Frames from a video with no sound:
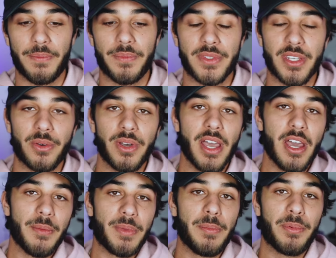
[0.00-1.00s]
So
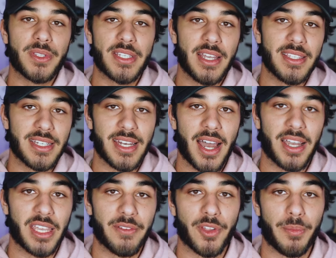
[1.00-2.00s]
people tend to not
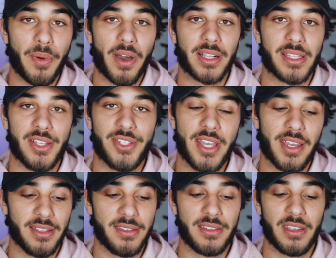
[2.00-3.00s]
give their product a chance.